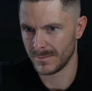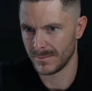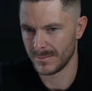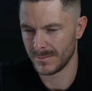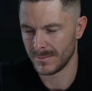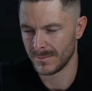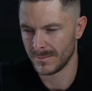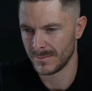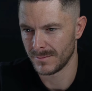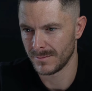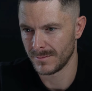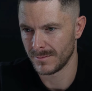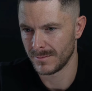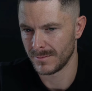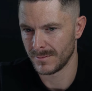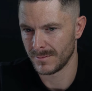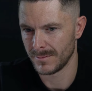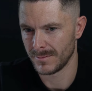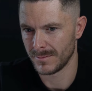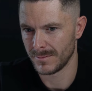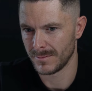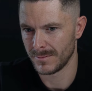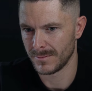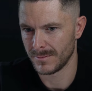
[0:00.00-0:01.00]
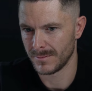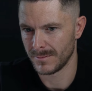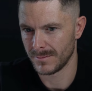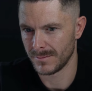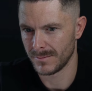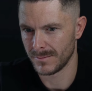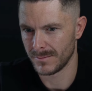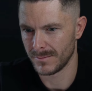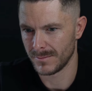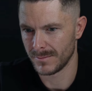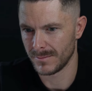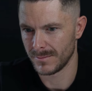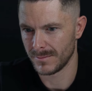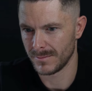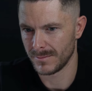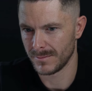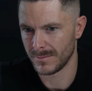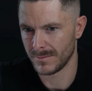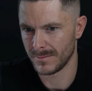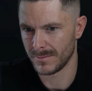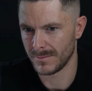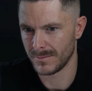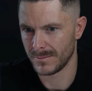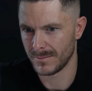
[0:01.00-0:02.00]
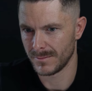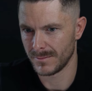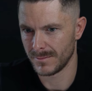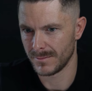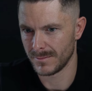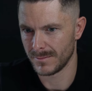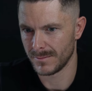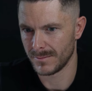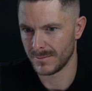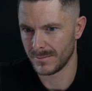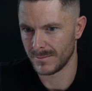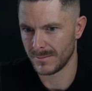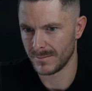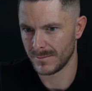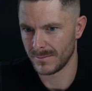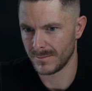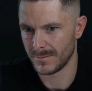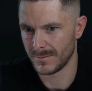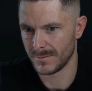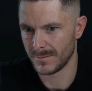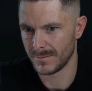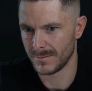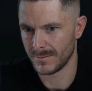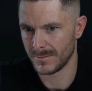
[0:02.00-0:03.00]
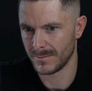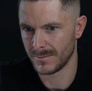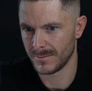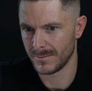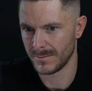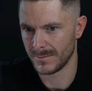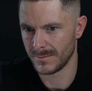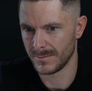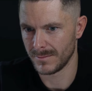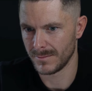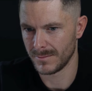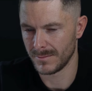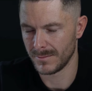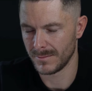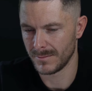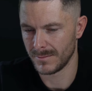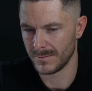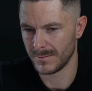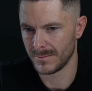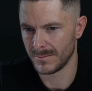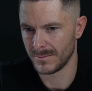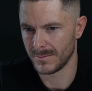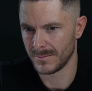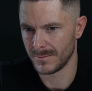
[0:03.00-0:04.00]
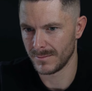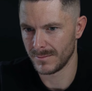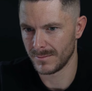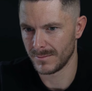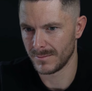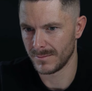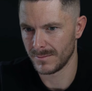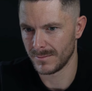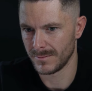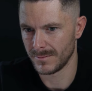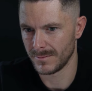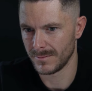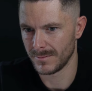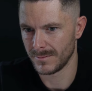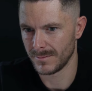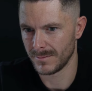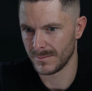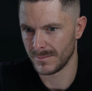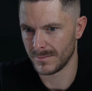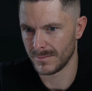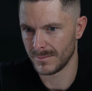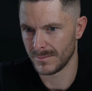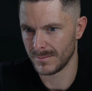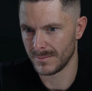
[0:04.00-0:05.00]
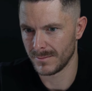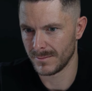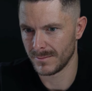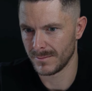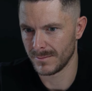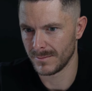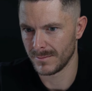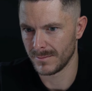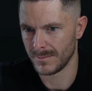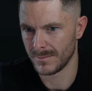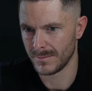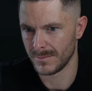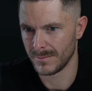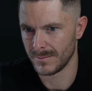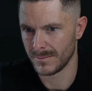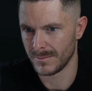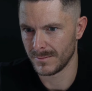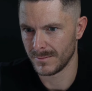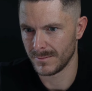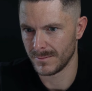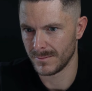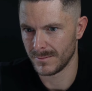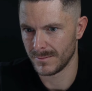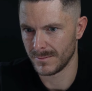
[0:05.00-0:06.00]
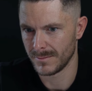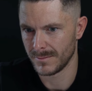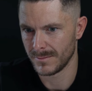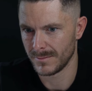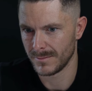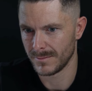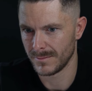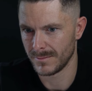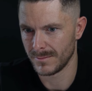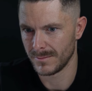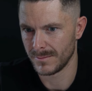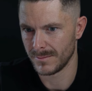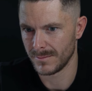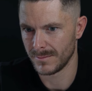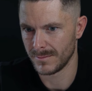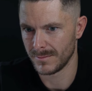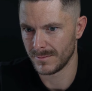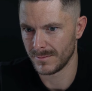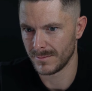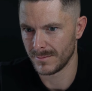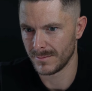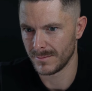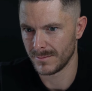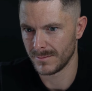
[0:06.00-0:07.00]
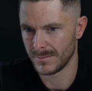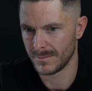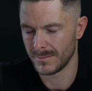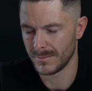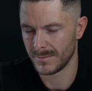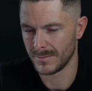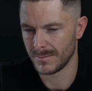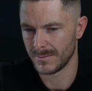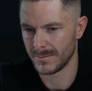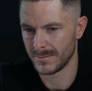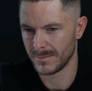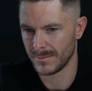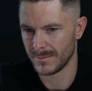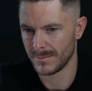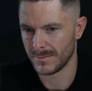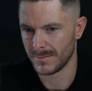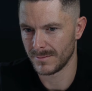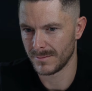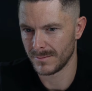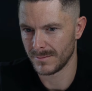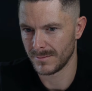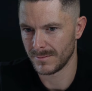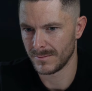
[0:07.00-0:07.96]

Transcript: [no speech]